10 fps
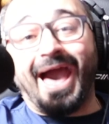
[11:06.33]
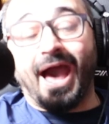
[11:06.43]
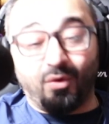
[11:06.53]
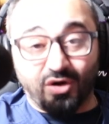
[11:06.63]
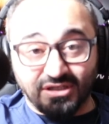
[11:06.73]

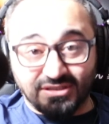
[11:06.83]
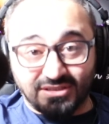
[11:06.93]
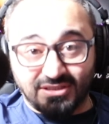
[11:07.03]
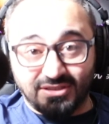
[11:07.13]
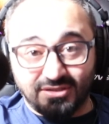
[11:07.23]

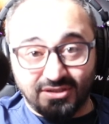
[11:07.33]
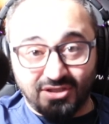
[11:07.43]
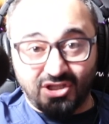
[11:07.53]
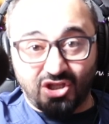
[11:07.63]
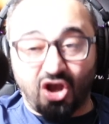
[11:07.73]
hours
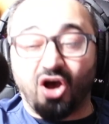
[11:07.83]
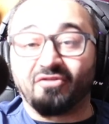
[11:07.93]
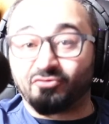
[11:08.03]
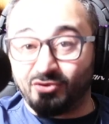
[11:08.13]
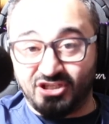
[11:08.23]

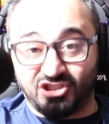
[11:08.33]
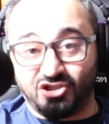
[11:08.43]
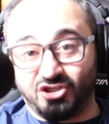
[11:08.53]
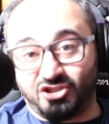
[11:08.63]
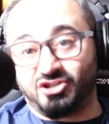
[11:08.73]
of
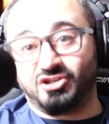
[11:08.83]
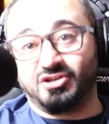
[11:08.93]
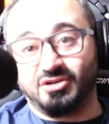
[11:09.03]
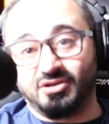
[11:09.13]
research